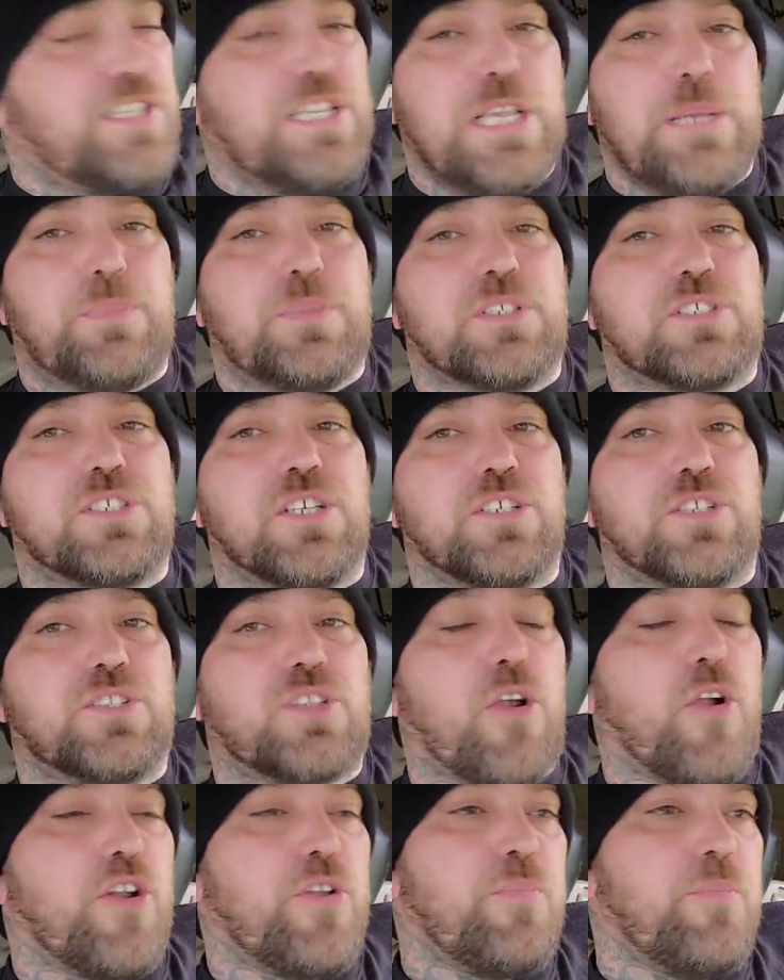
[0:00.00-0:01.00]
keep this under
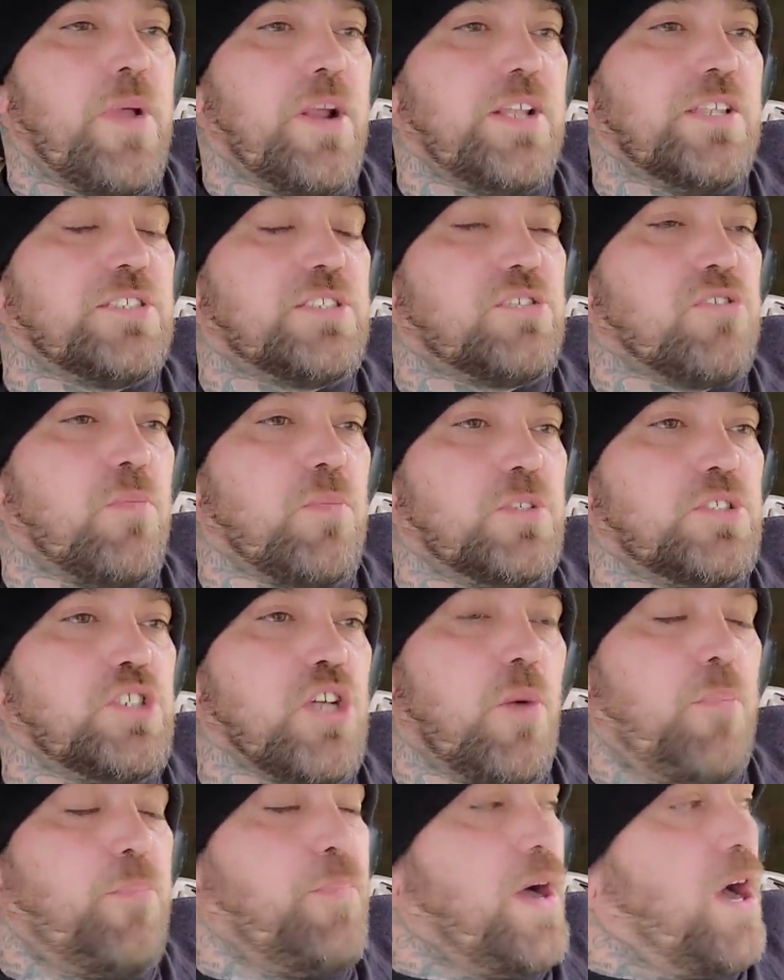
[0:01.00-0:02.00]
30 minutes, so I'm going to
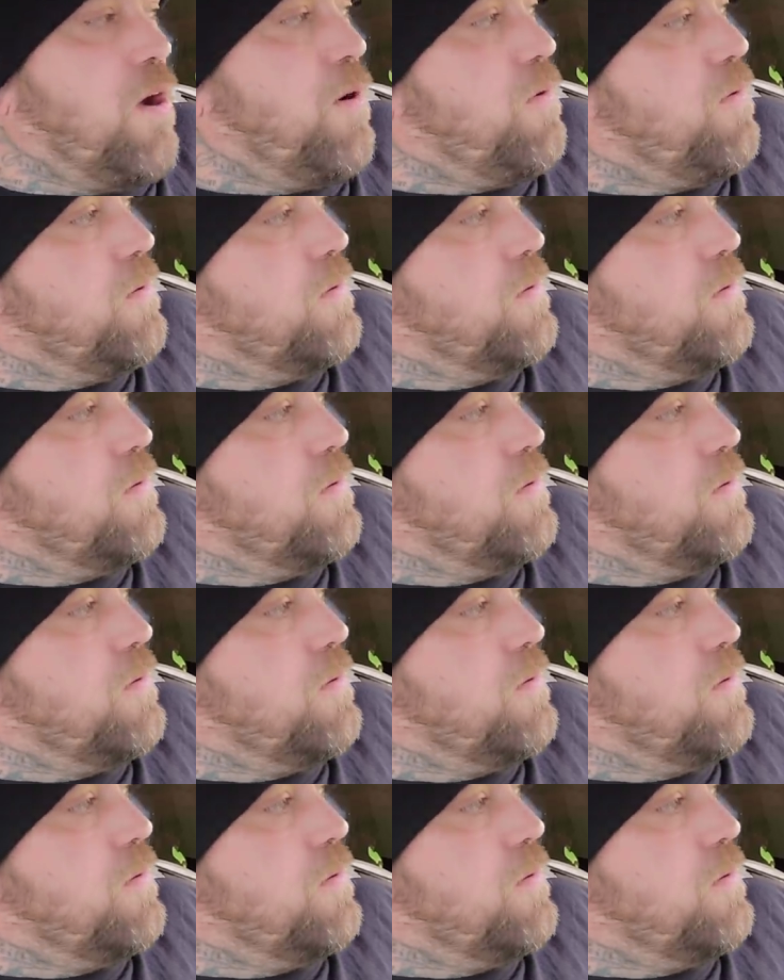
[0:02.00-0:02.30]
jump out.